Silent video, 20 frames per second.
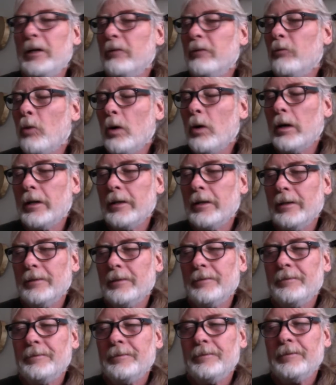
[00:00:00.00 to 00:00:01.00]
of water
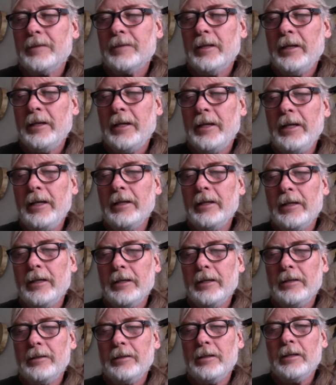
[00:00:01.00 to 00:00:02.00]
and healing
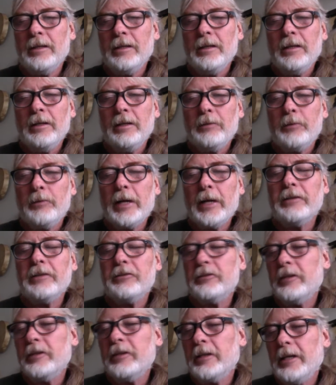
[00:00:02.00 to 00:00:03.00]
and
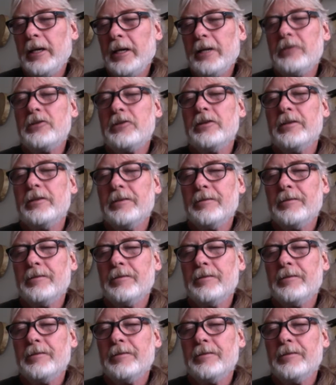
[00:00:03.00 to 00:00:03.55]
reconciliation